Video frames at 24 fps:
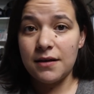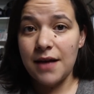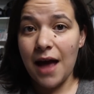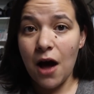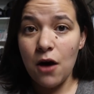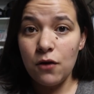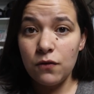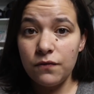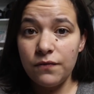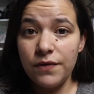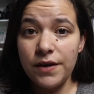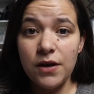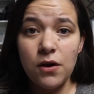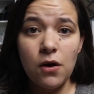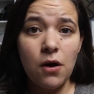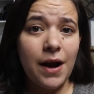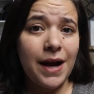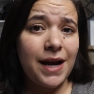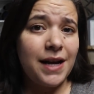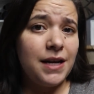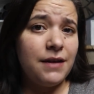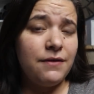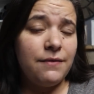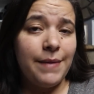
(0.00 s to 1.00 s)
outfit or
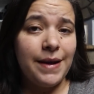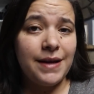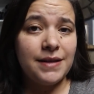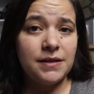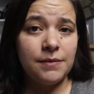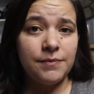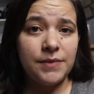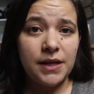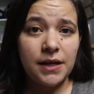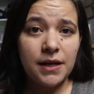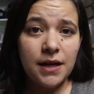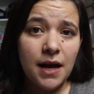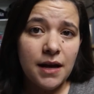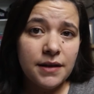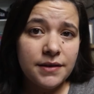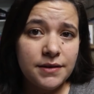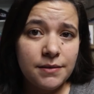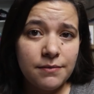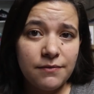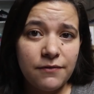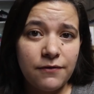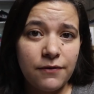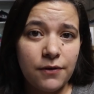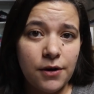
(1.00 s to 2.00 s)
I can even make something
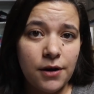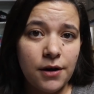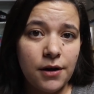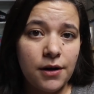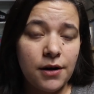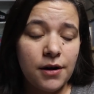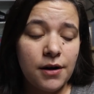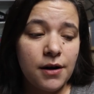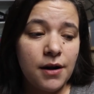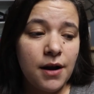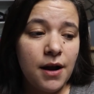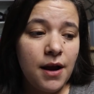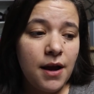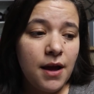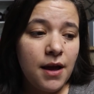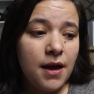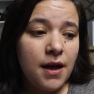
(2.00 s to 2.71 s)
custom for her